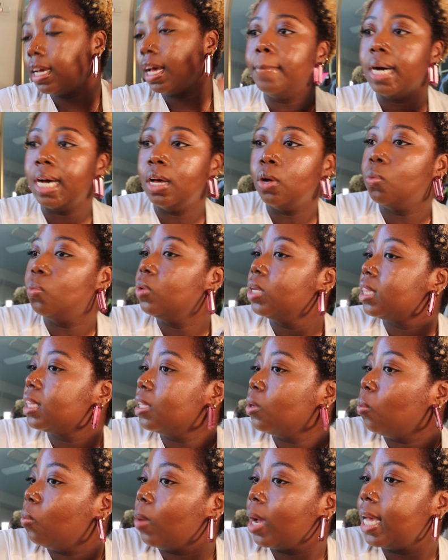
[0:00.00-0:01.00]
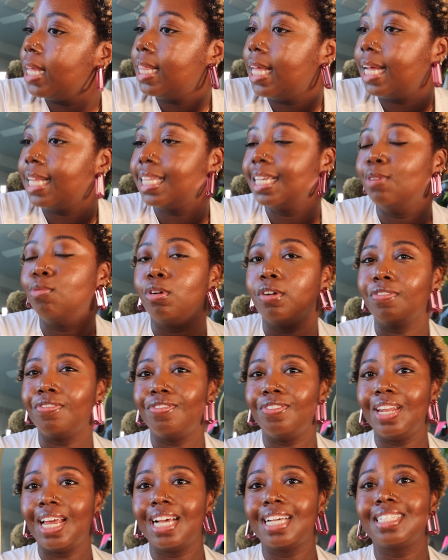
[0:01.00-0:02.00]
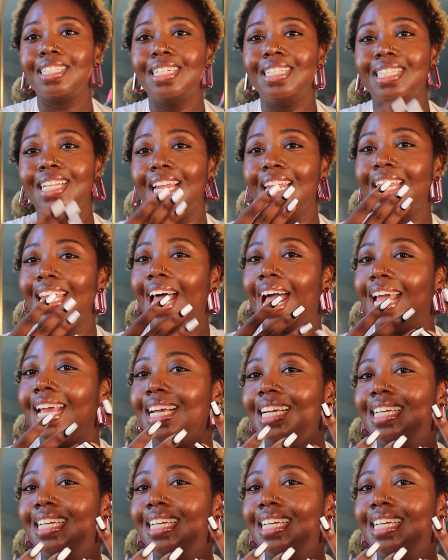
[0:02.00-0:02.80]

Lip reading: but with the way that it reflects in the light,